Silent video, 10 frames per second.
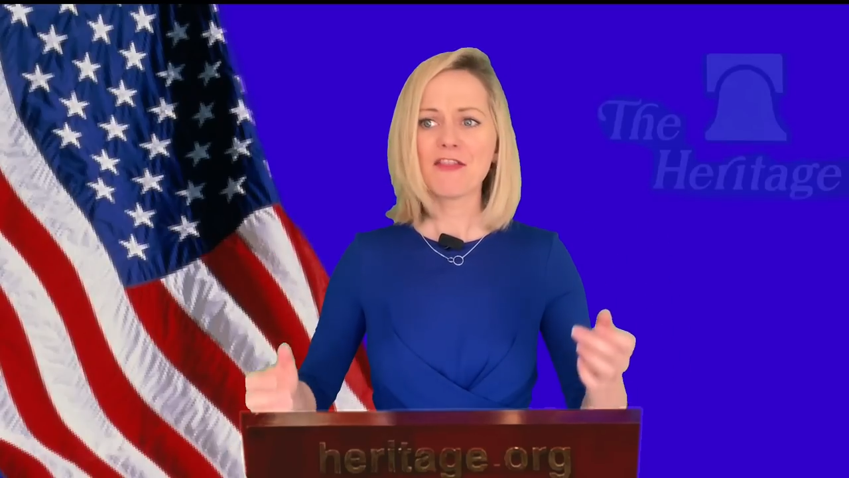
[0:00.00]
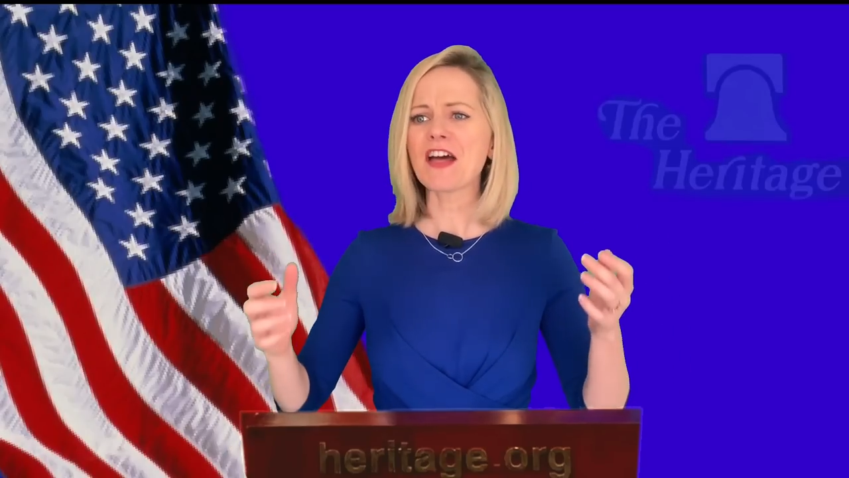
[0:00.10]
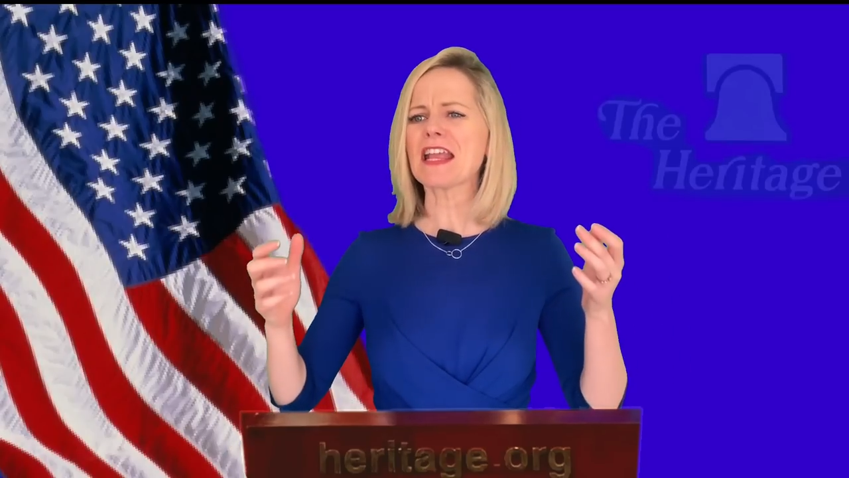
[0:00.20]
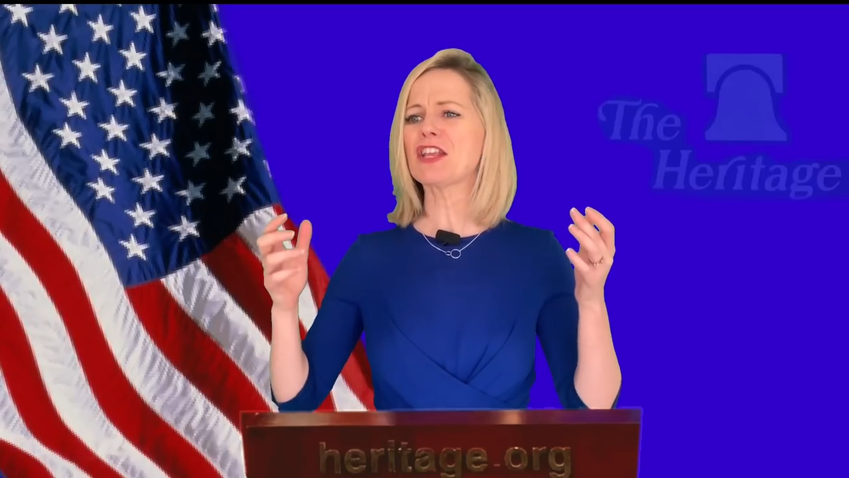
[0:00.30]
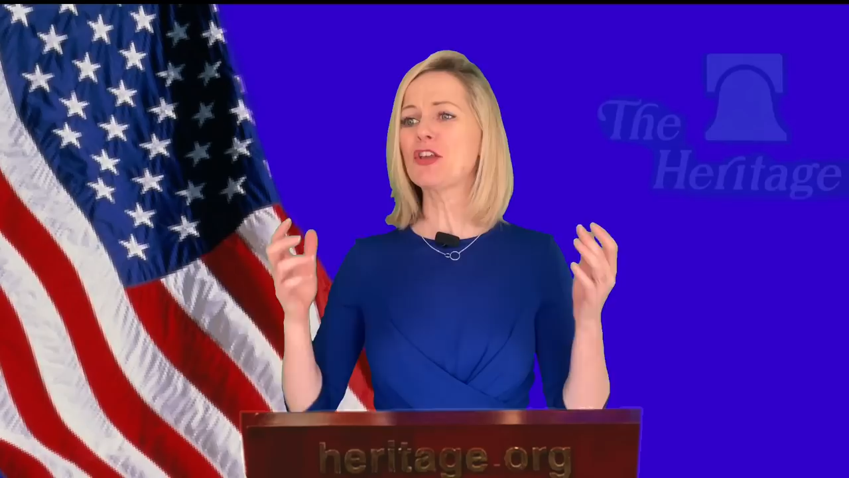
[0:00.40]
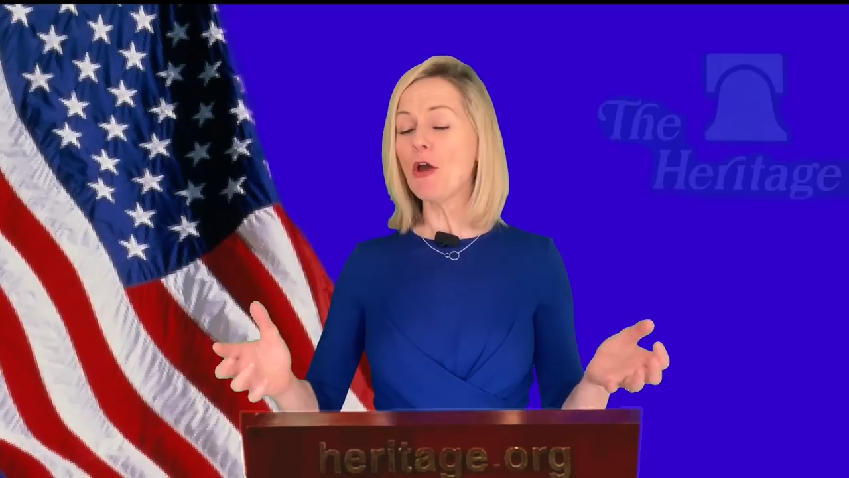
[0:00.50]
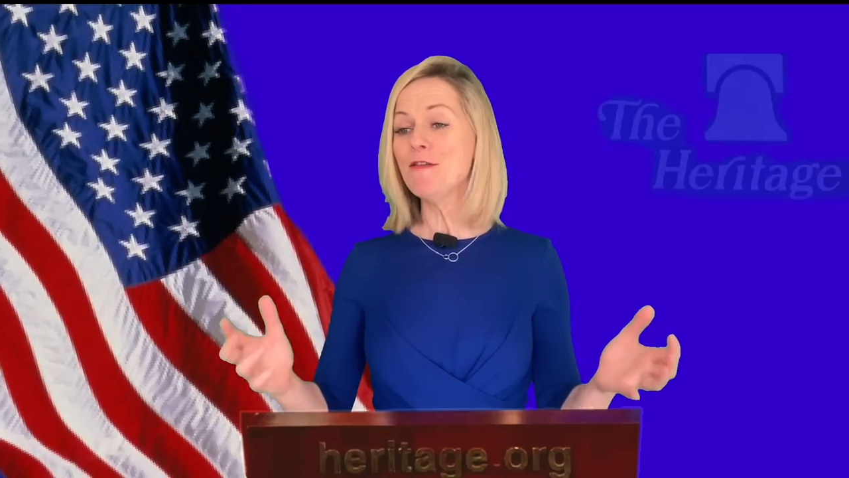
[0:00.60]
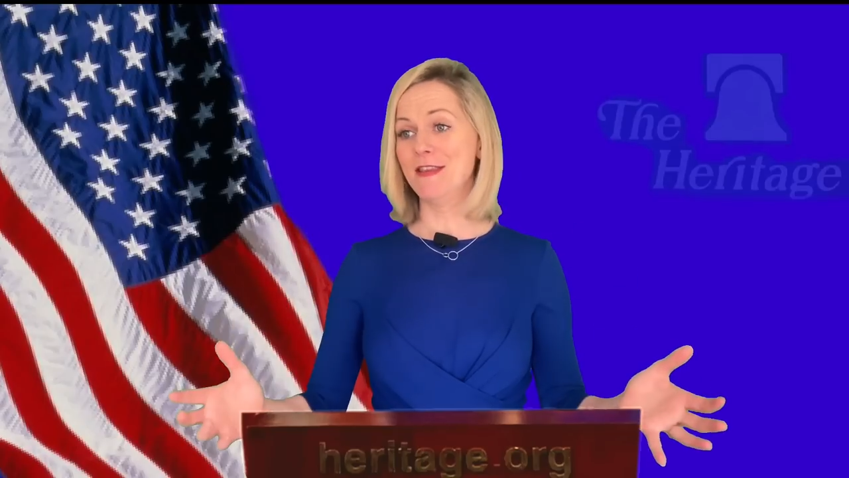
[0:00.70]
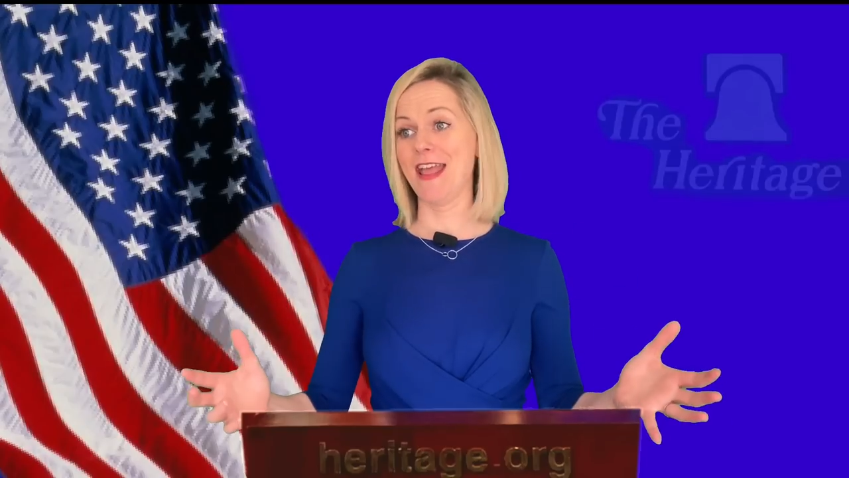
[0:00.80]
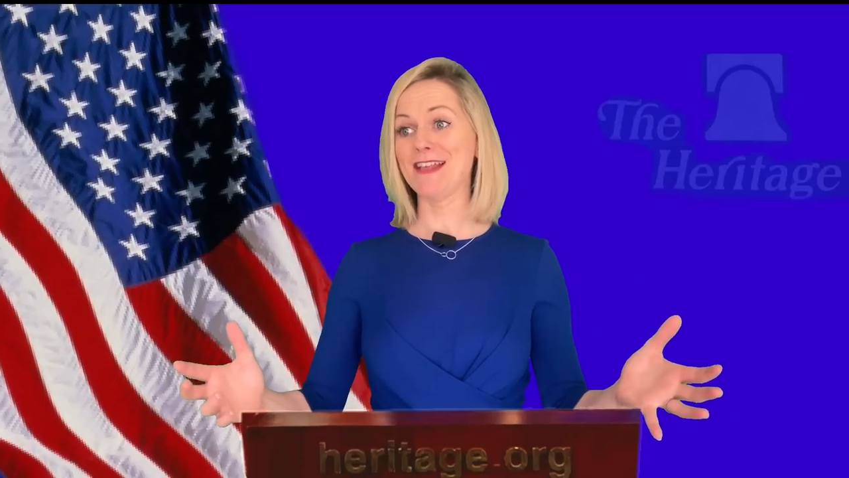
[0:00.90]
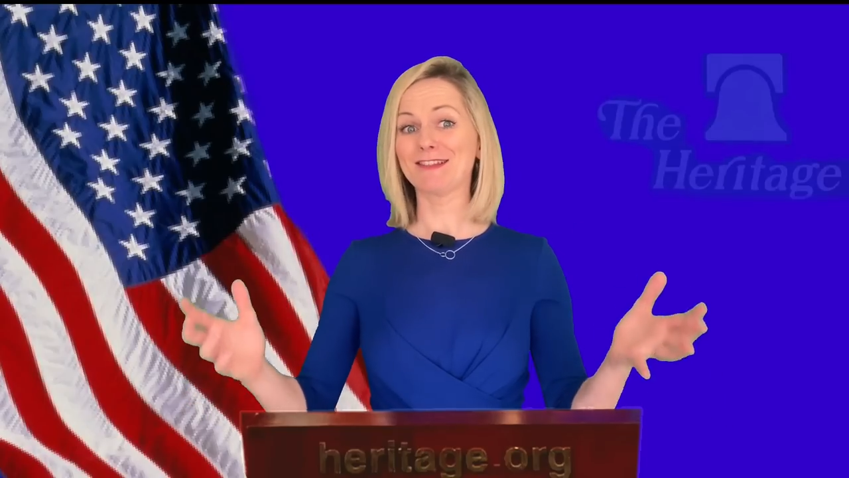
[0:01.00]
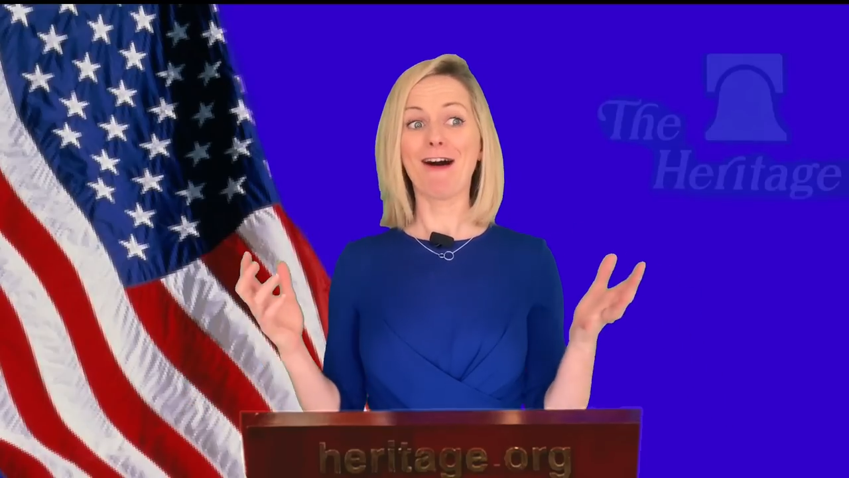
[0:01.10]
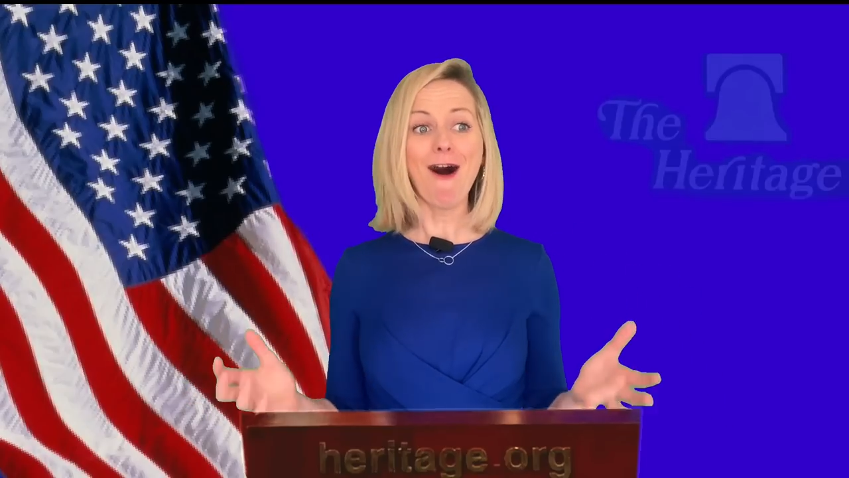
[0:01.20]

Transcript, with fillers: Thank goodness